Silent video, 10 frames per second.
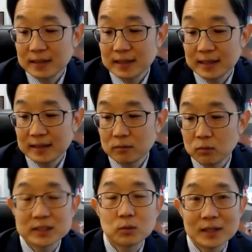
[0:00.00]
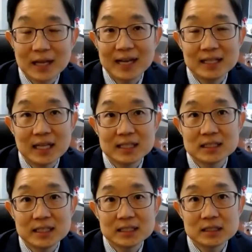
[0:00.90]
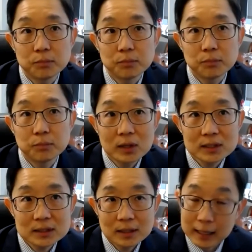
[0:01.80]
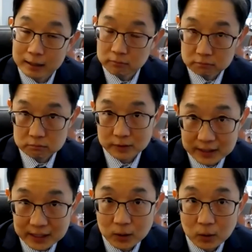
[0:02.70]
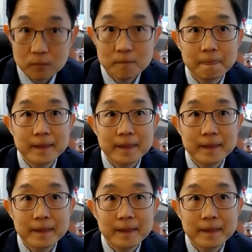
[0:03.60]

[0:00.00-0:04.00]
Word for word: uh, risk with high intensity sports, I don't really know.